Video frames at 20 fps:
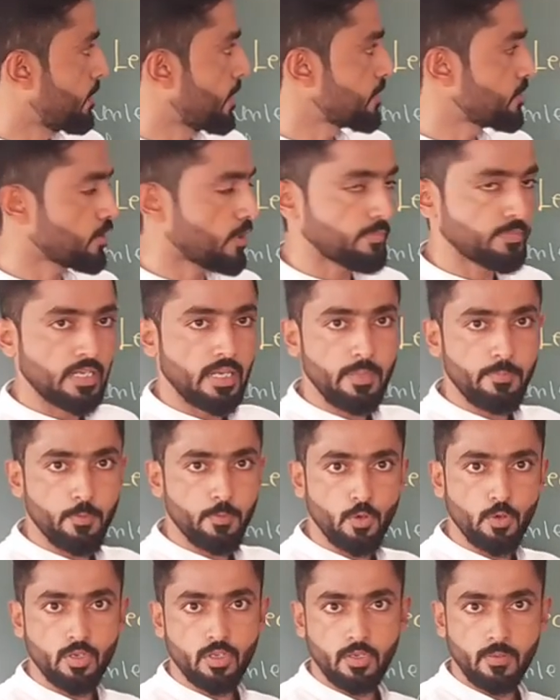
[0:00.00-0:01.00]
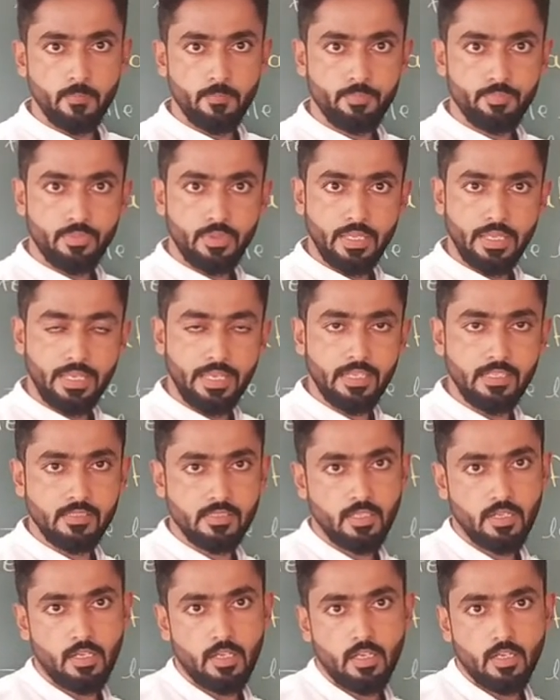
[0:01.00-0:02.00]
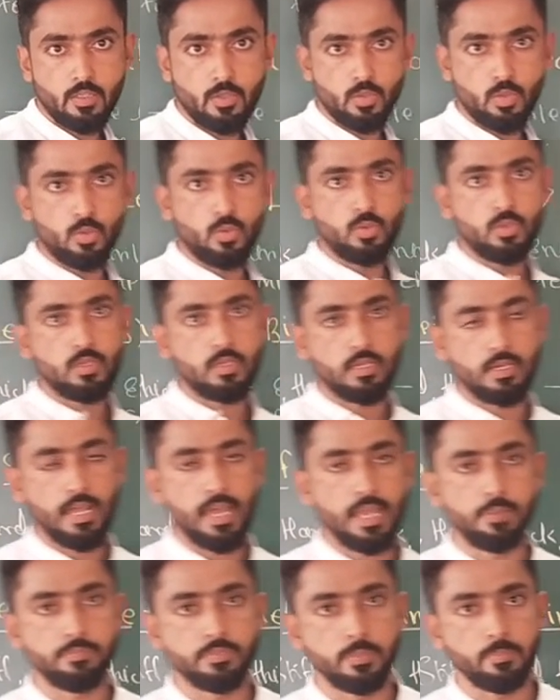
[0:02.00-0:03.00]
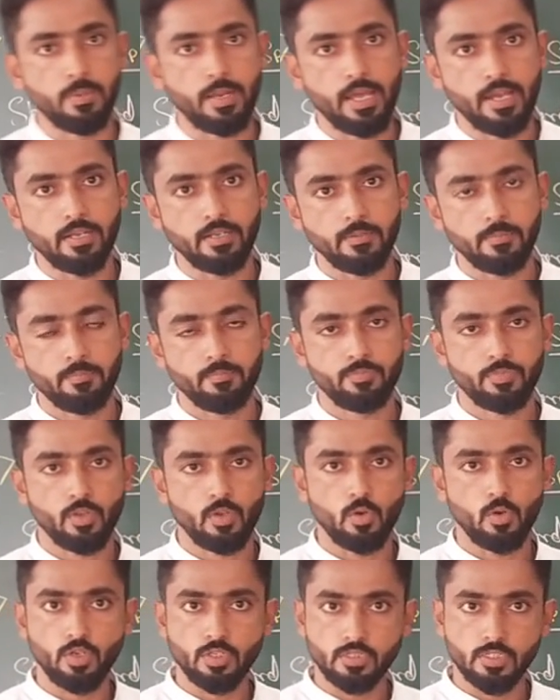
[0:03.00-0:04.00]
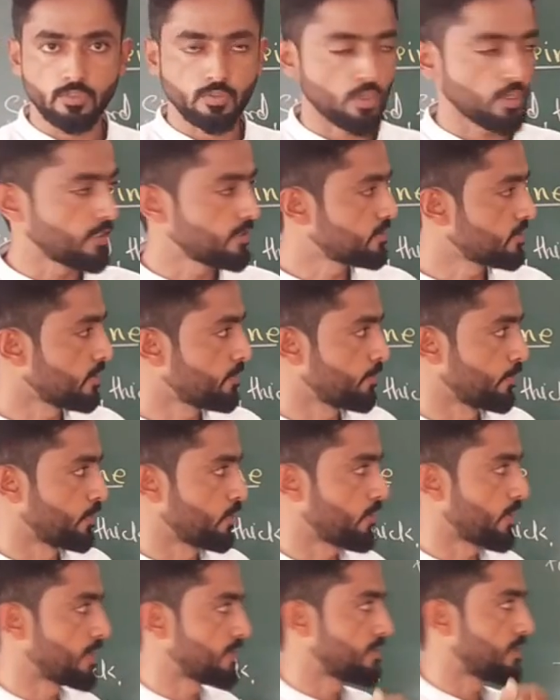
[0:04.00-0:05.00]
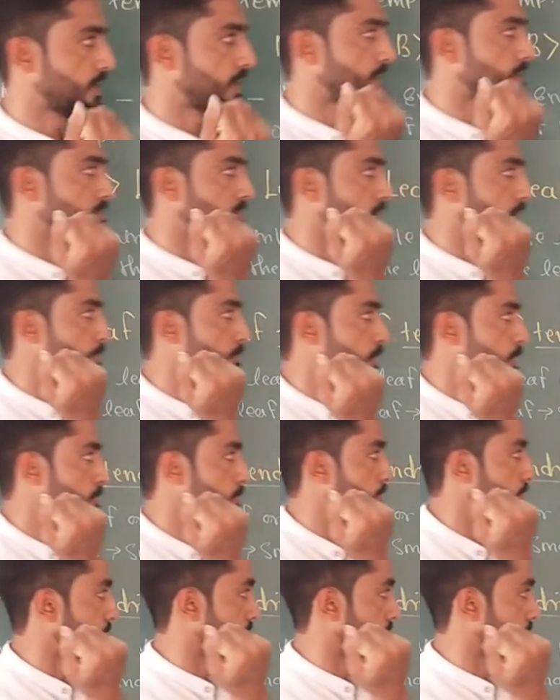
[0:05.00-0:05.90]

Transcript: function of the leaf hook is to climb the plant over the solid support. While the last type of